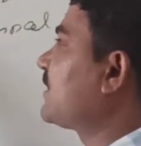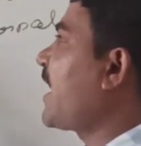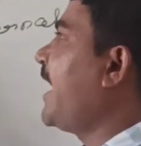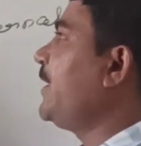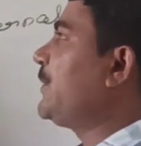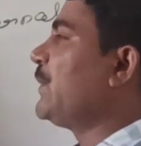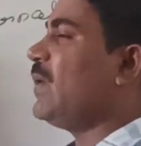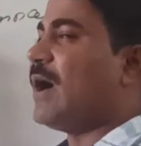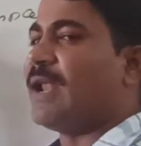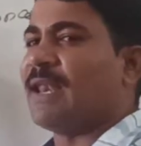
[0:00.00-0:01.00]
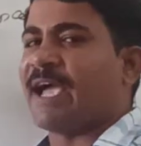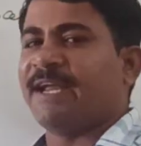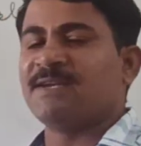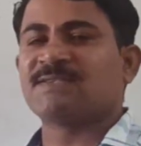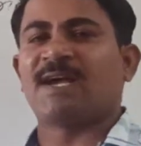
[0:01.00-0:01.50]
try to
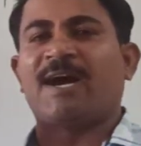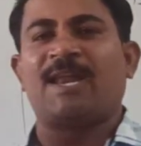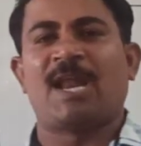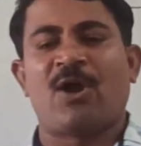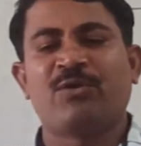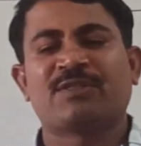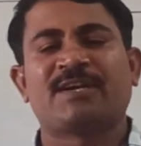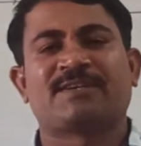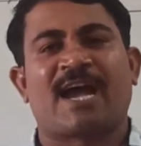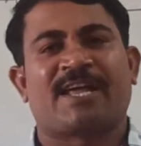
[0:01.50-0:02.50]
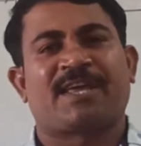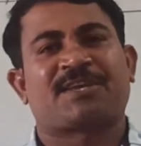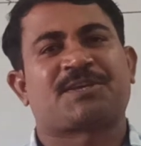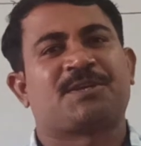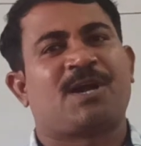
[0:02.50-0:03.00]
align along the
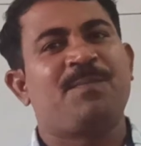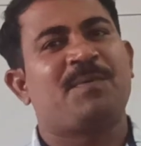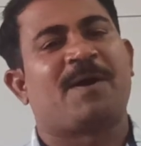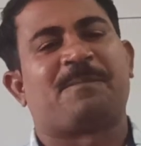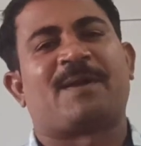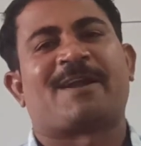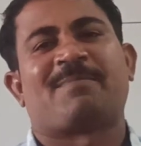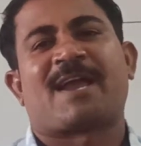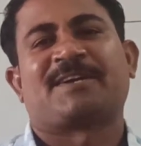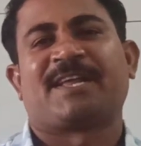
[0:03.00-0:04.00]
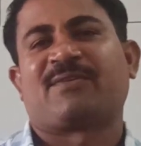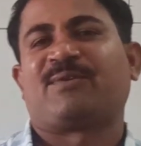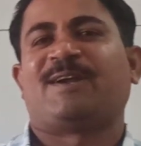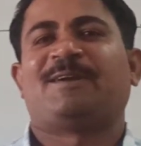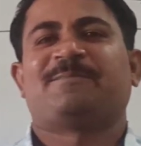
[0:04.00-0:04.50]
direction of applied magnetic field.